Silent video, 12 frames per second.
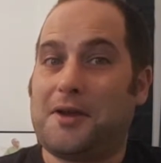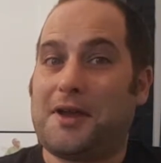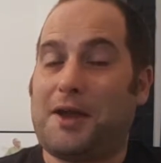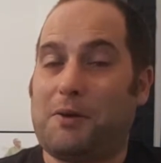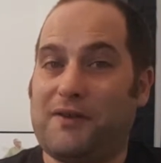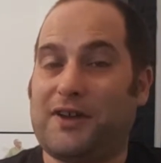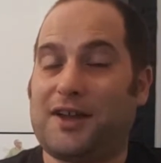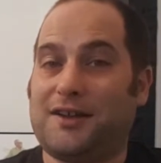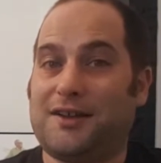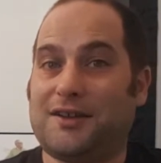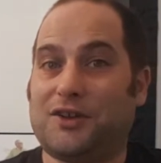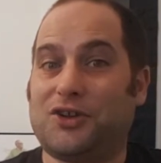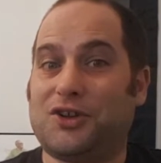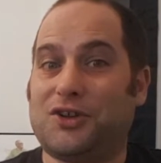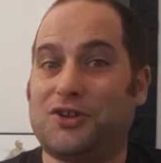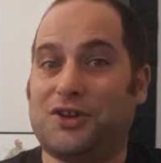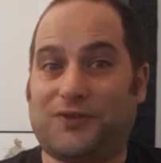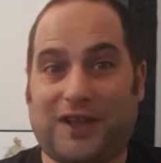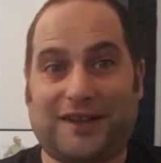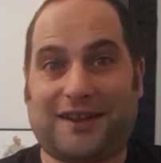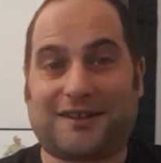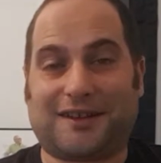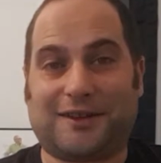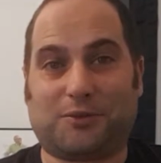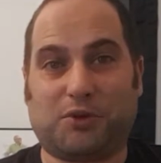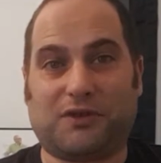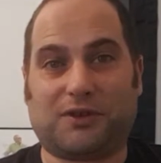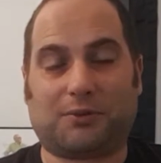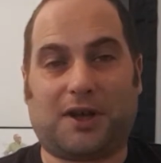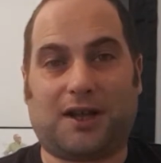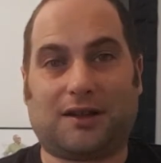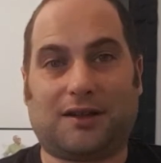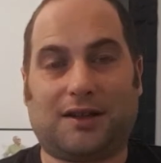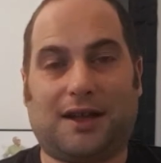However, she's fantastic in this movie as well.